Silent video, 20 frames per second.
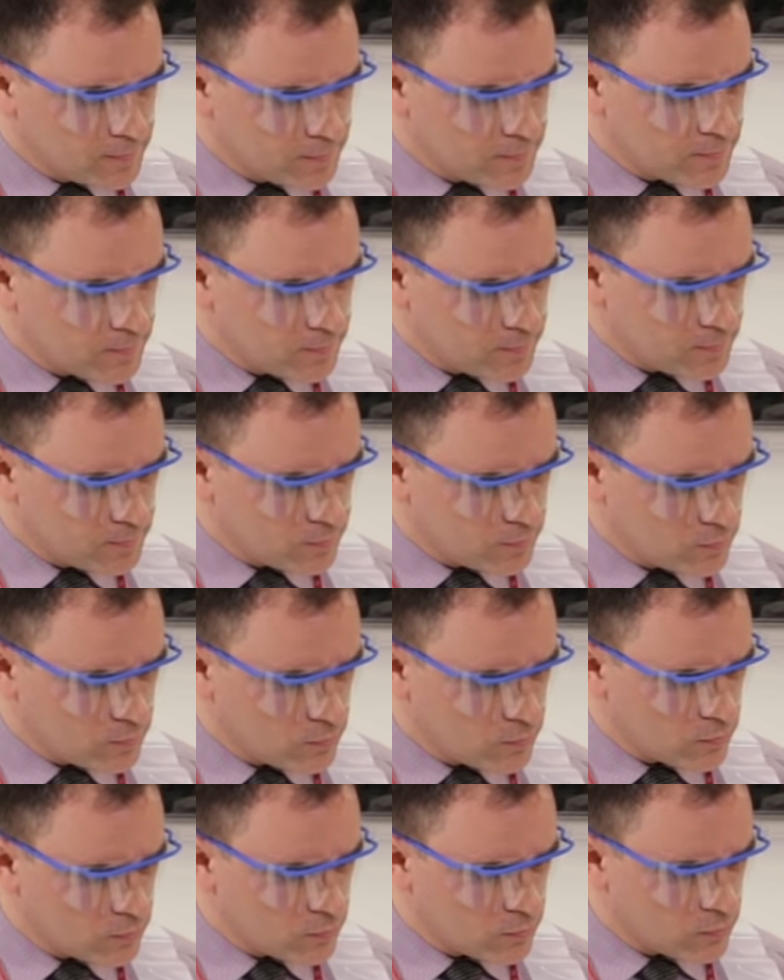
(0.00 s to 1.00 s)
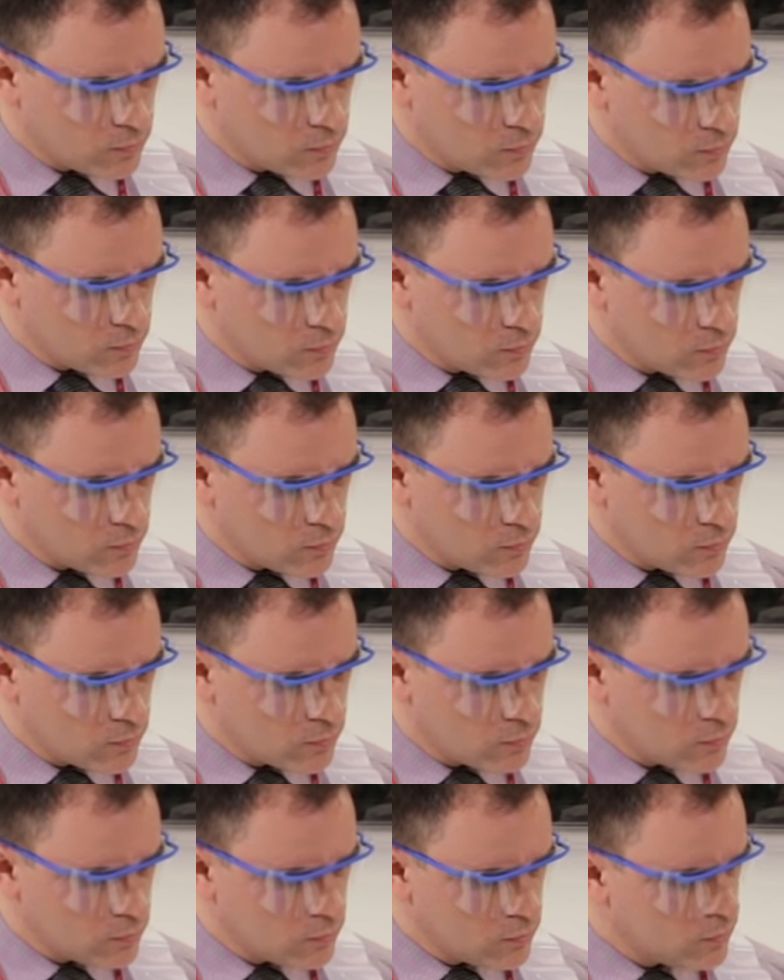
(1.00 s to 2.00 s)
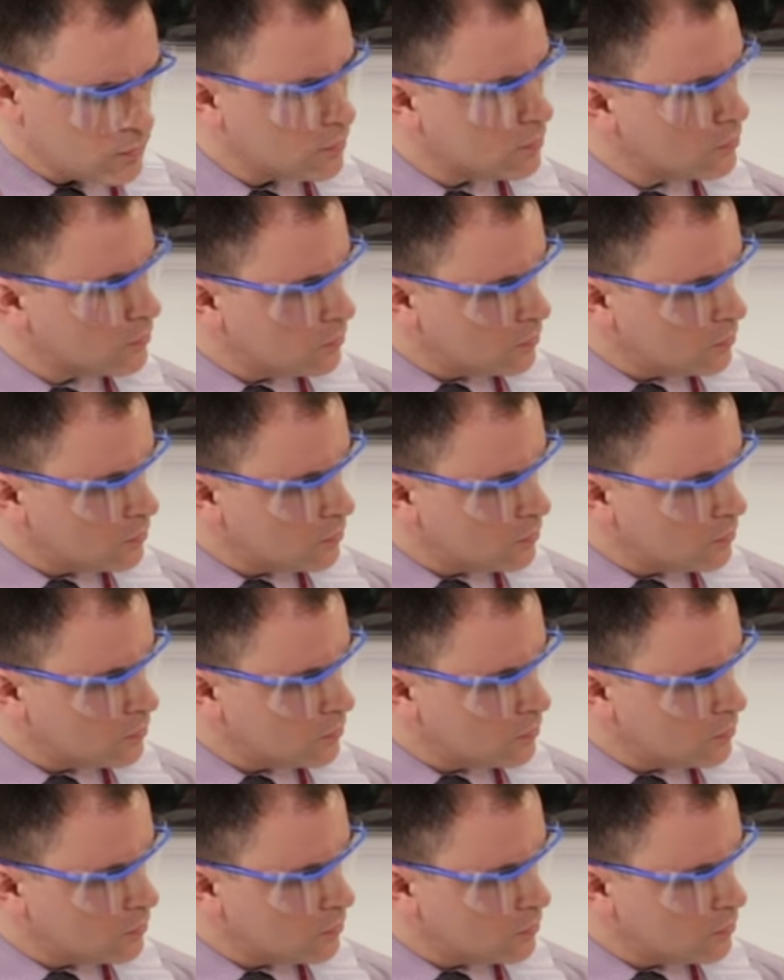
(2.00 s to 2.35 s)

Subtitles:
(not speaking)